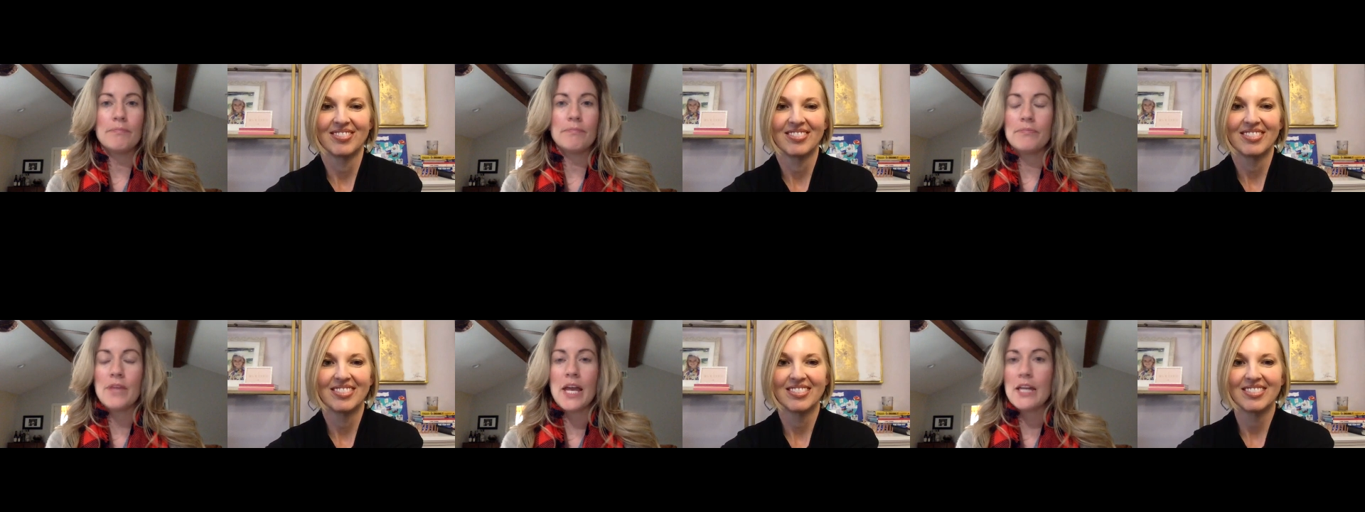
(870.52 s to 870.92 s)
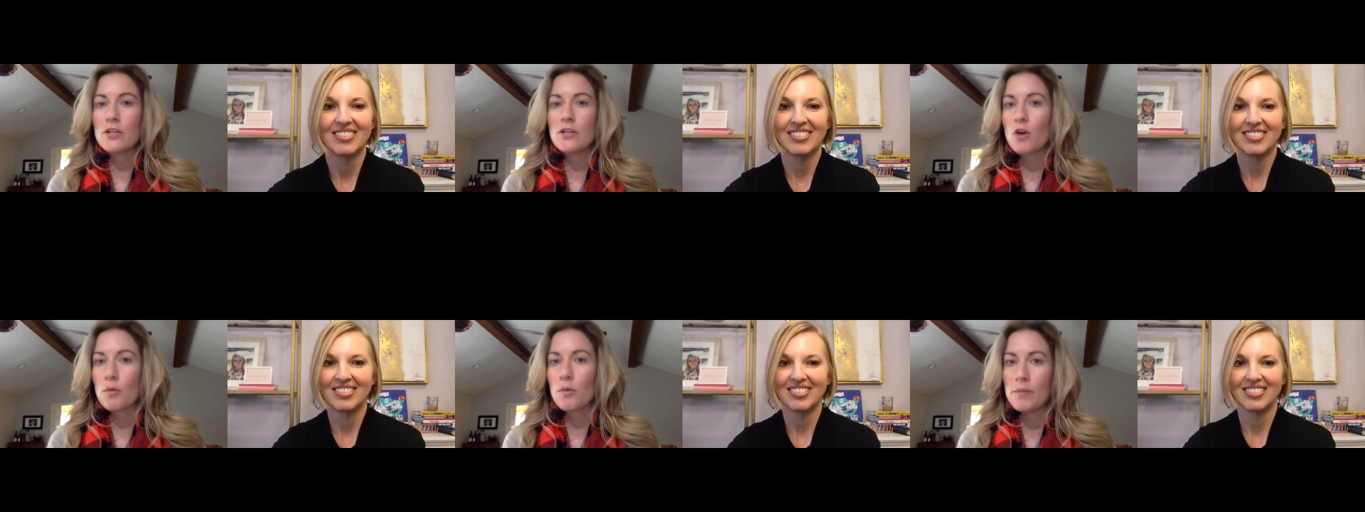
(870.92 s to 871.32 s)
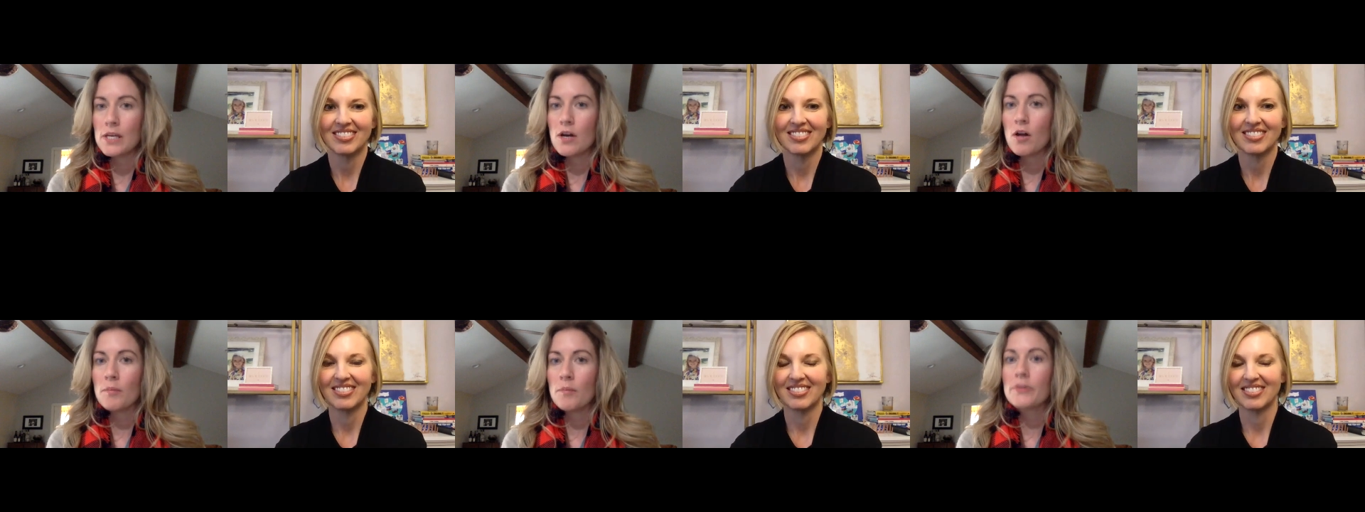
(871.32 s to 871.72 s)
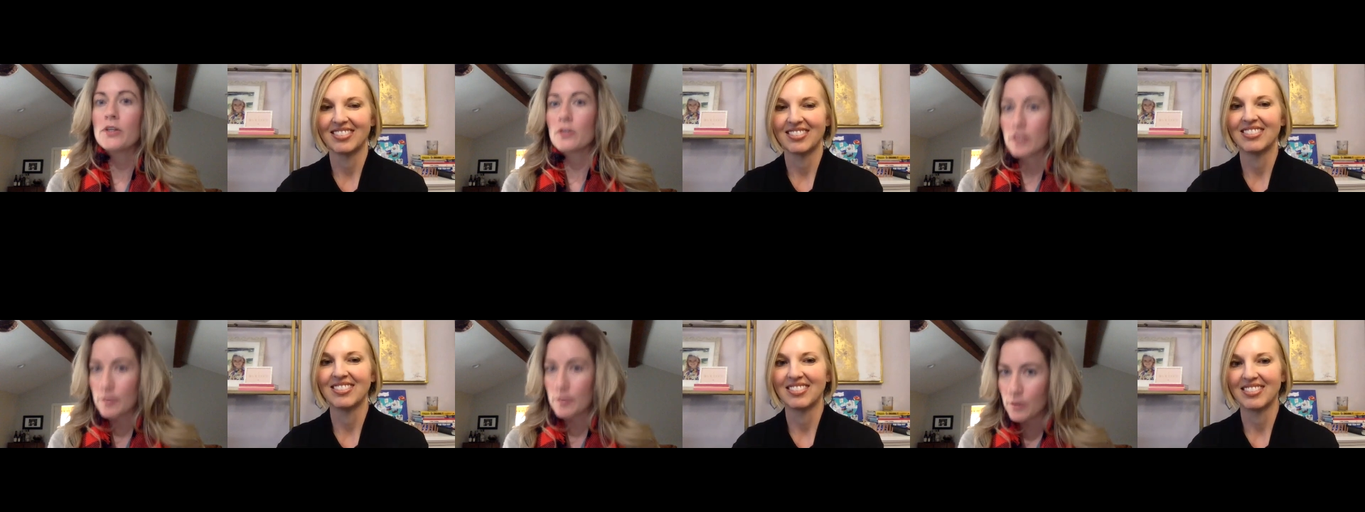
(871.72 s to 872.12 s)
Speaker 1: the end all be all, but
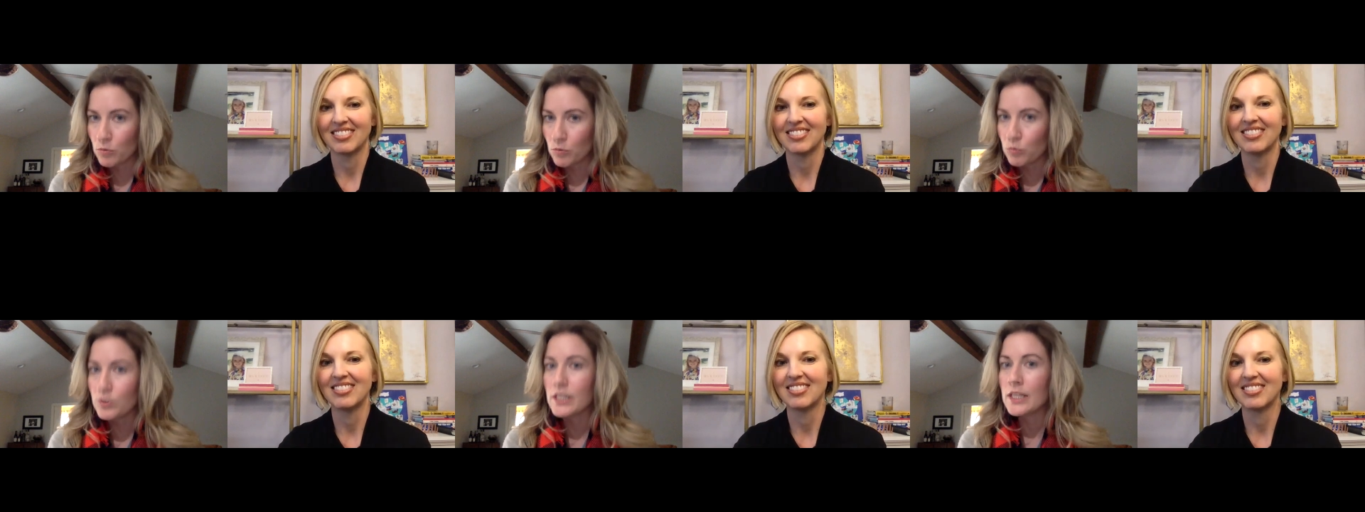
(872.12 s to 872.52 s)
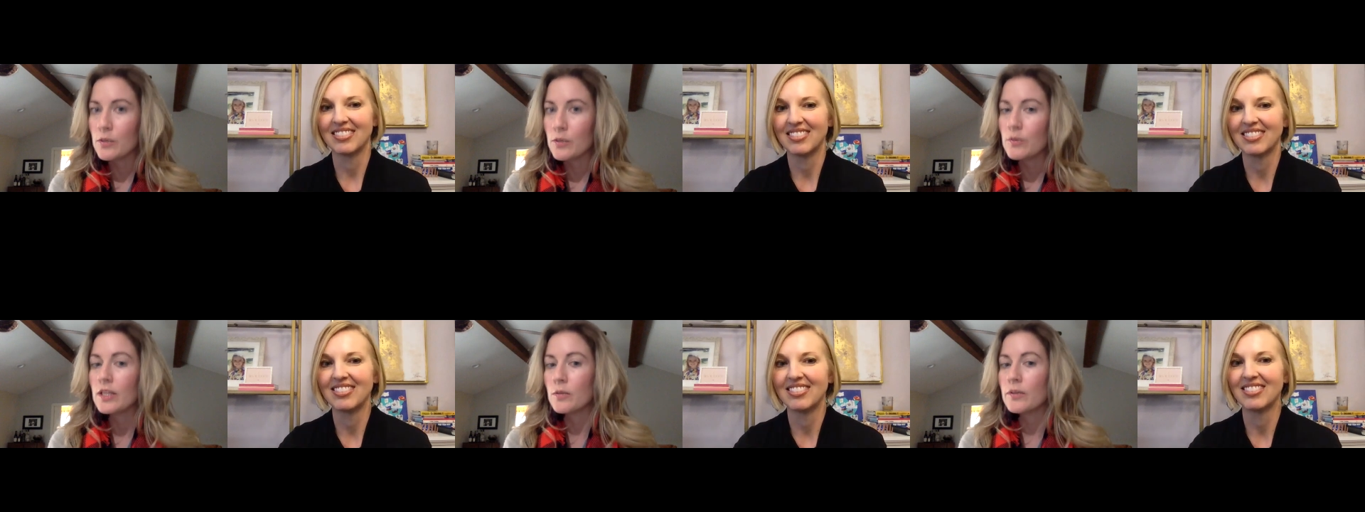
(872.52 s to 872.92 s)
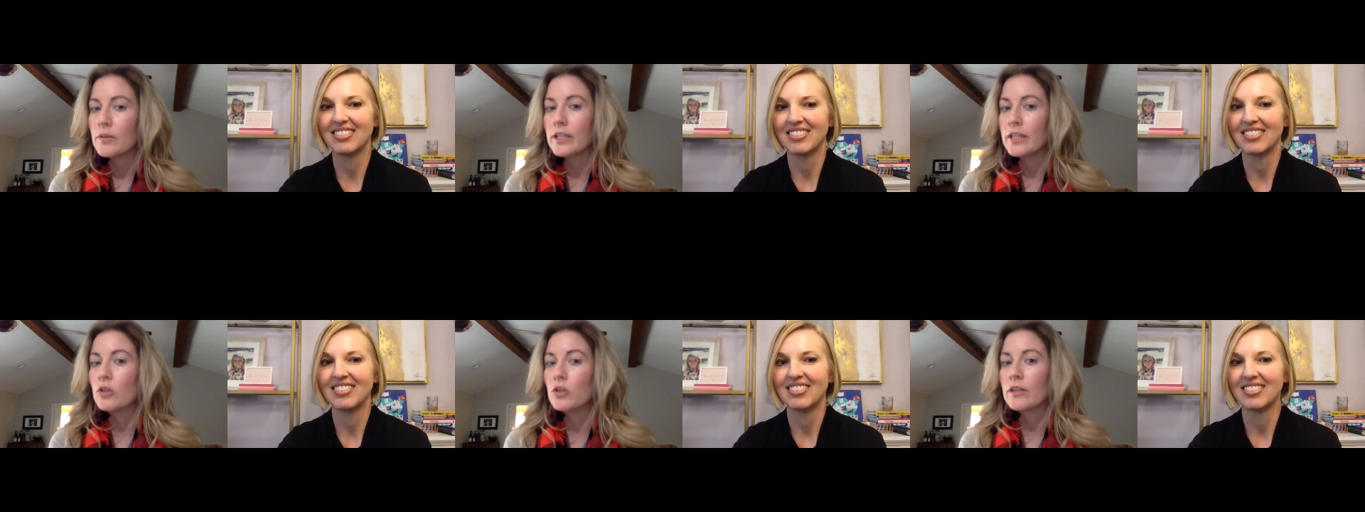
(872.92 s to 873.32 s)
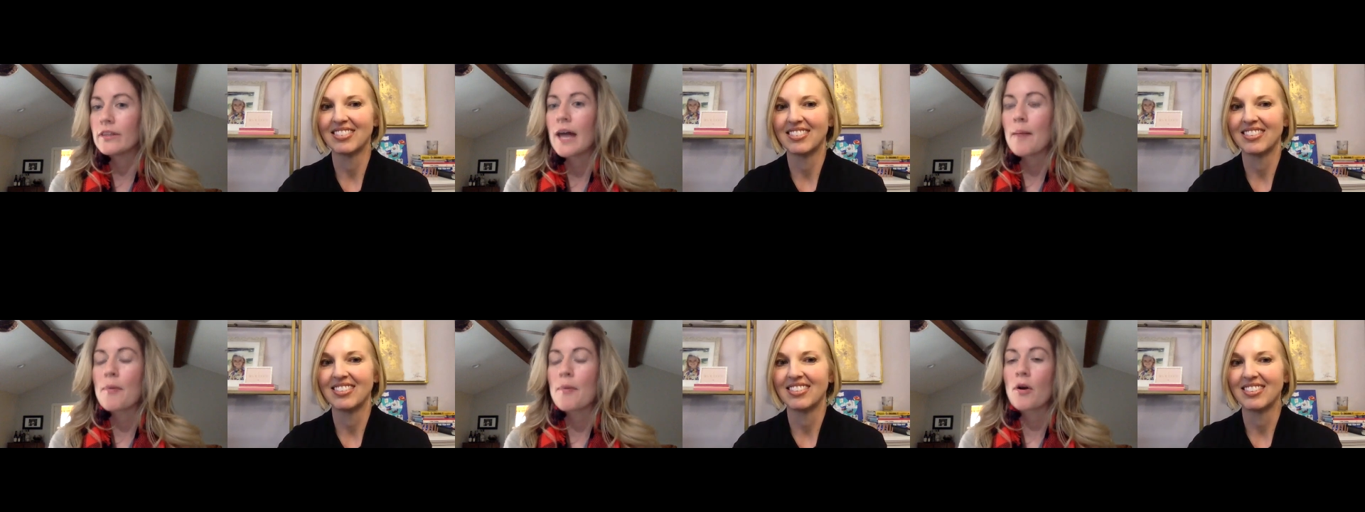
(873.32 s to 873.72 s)
they're going to be really, really, really good at
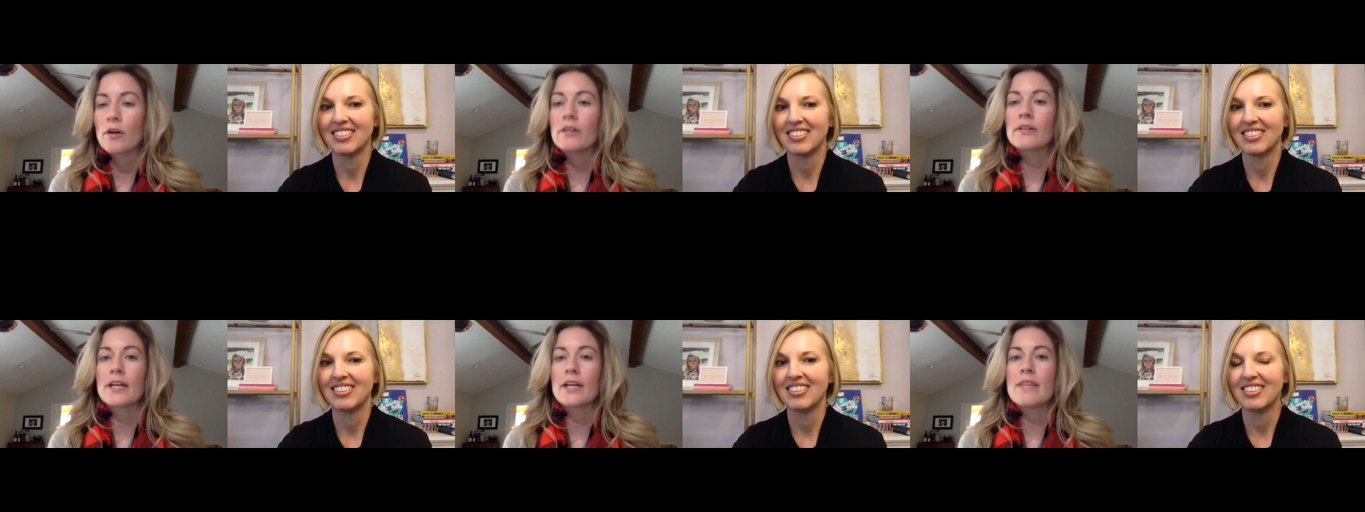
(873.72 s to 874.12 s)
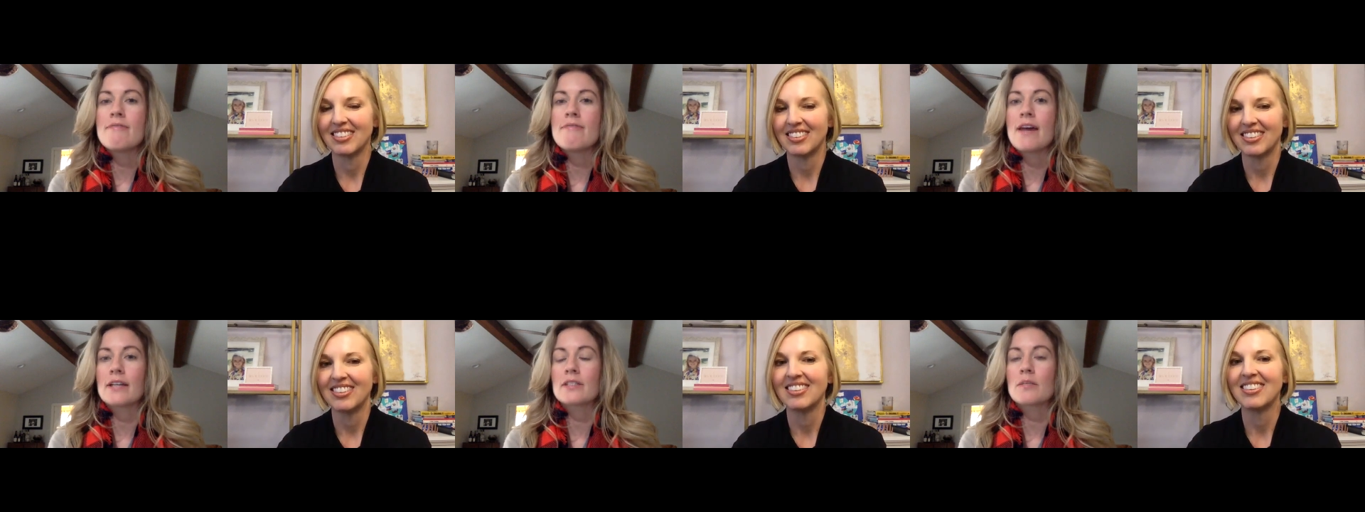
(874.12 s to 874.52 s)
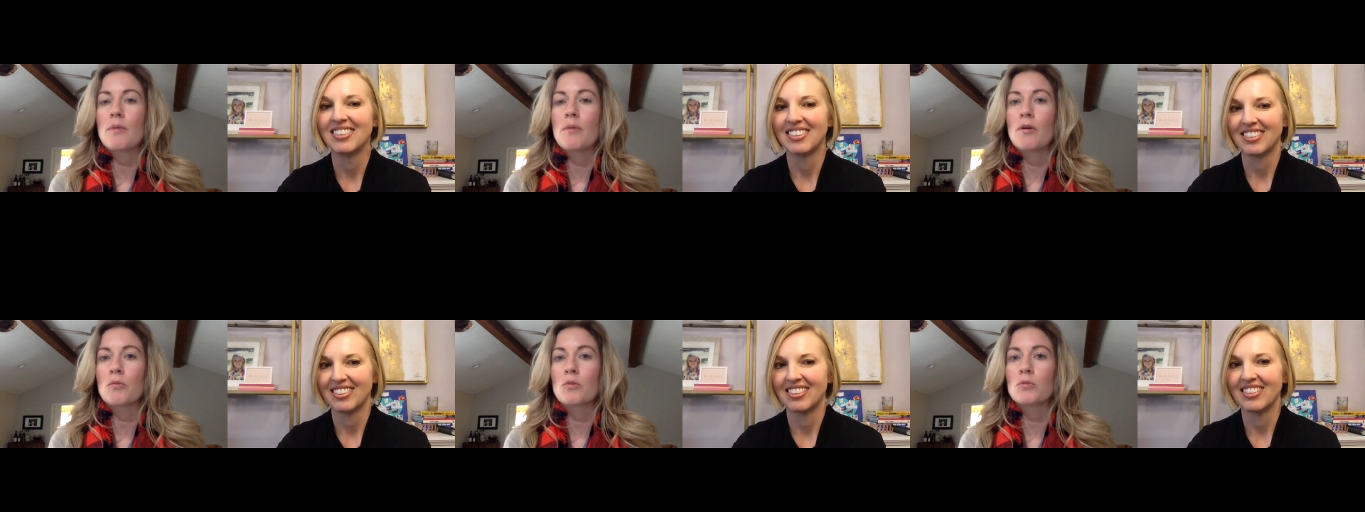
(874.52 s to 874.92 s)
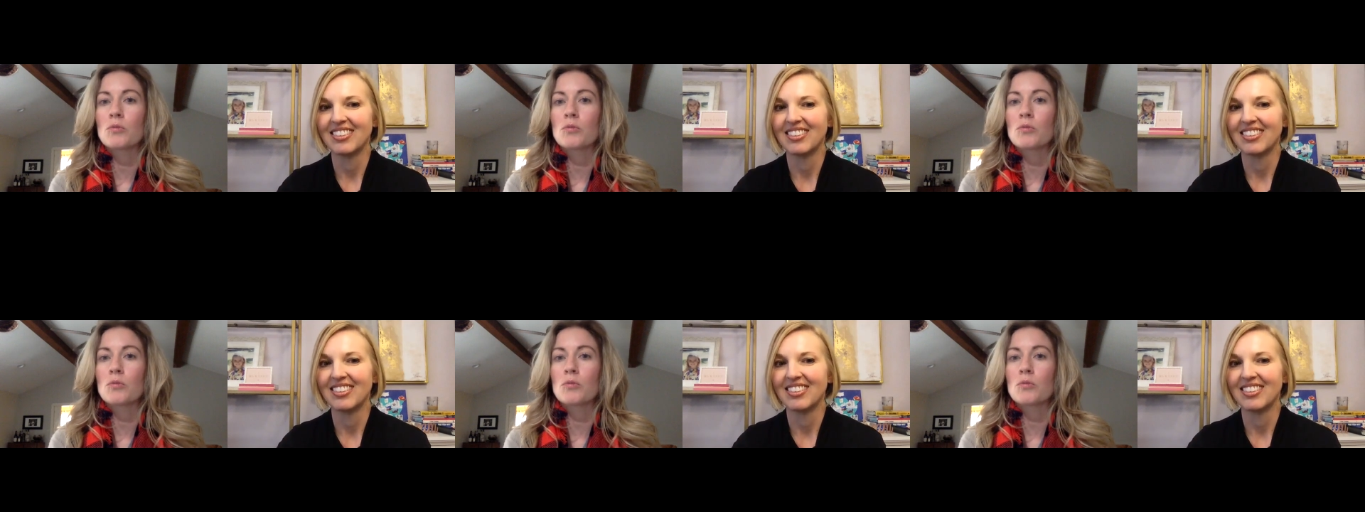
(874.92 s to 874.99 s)
that part. And that's the part we're